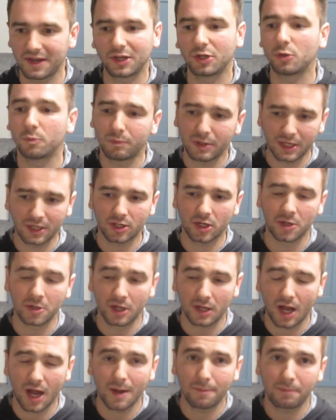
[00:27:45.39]
and you pick
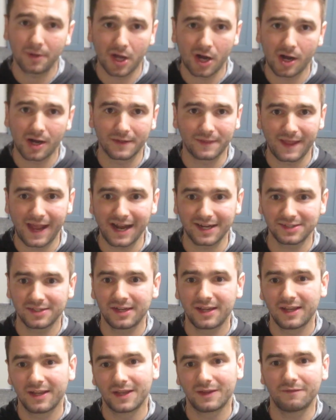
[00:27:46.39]
up on that
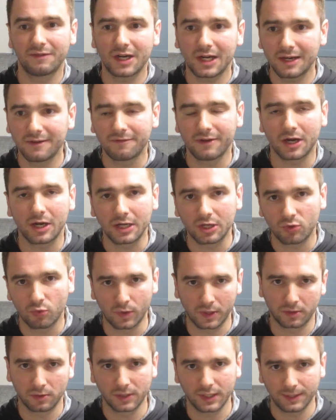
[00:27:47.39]
very, very
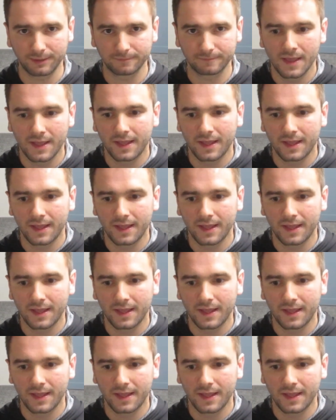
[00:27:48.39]
quickly.